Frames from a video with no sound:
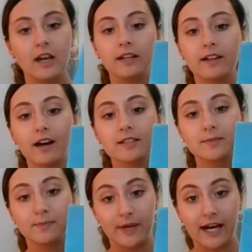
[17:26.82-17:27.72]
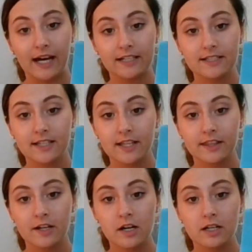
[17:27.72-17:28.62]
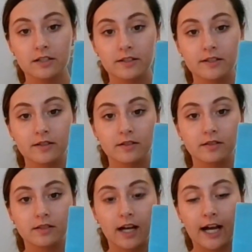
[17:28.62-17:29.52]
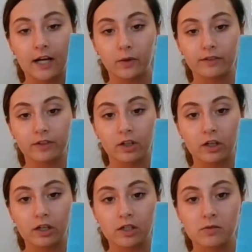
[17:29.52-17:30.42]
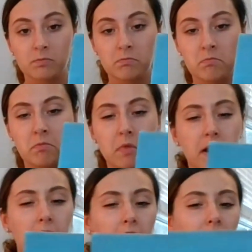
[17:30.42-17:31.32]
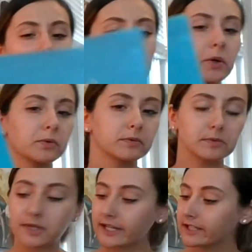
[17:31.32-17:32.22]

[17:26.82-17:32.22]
Not as bad as I thought, however, not great.